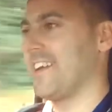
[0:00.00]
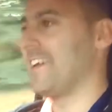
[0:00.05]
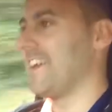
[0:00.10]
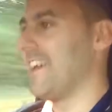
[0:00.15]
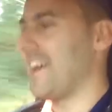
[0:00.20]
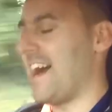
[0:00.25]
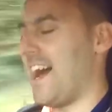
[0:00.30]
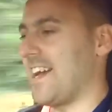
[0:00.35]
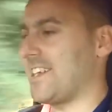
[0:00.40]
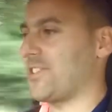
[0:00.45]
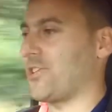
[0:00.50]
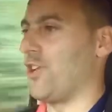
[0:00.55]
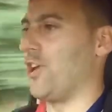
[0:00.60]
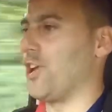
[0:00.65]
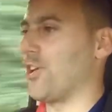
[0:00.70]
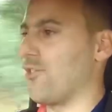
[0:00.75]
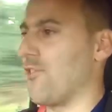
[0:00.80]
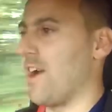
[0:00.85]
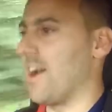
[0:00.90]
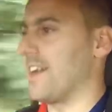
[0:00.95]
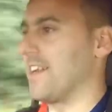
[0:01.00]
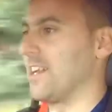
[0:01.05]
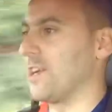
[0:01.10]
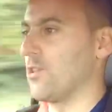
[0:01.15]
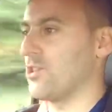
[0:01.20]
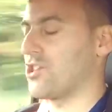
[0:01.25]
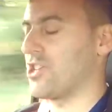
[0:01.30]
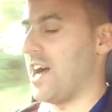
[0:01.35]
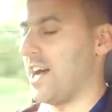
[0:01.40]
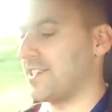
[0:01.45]
That's got a great
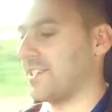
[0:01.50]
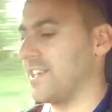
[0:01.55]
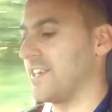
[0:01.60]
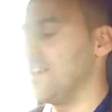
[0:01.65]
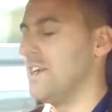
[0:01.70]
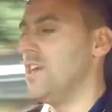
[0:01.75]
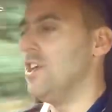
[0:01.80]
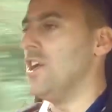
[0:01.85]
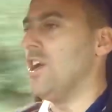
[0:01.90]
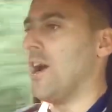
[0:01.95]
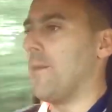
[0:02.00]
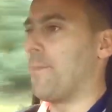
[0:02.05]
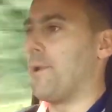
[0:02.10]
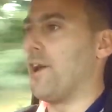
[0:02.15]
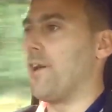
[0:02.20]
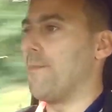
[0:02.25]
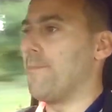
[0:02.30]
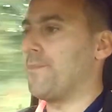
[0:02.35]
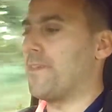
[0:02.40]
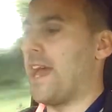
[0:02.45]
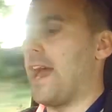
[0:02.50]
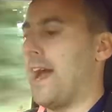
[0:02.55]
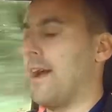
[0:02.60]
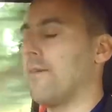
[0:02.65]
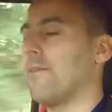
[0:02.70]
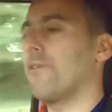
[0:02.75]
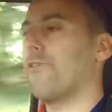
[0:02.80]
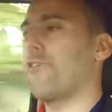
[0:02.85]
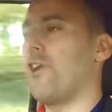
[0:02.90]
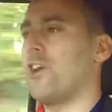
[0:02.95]
little chassis. But yeah,
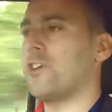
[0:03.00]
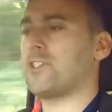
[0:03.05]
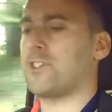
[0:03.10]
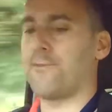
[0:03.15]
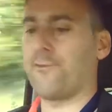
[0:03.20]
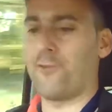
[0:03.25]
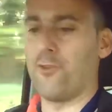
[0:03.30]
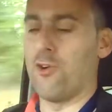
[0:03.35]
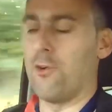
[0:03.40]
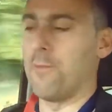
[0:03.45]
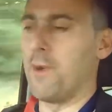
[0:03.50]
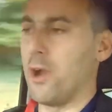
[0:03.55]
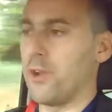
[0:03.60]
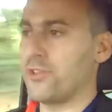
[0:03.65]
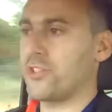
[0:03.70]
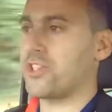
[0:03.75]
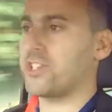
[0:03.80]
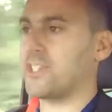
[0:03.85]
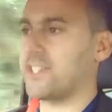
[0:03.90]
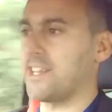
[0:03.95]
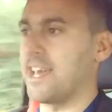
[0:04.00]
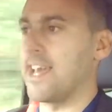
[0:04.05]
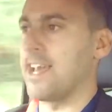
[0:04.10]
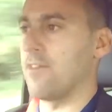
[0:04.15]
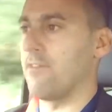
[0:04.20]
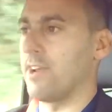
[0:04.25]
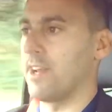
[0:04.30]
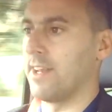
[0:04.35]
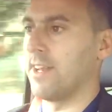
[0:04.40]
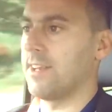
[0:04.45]
first and foremost,
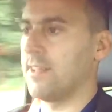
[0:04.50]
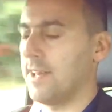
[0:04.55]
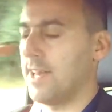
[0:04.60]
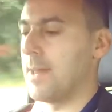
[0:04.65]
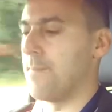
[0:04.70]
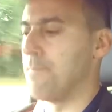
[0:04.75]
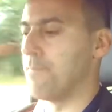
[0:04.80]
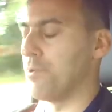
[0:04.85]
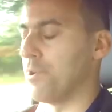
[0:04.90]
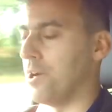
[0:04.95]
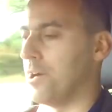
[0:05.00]
steering input.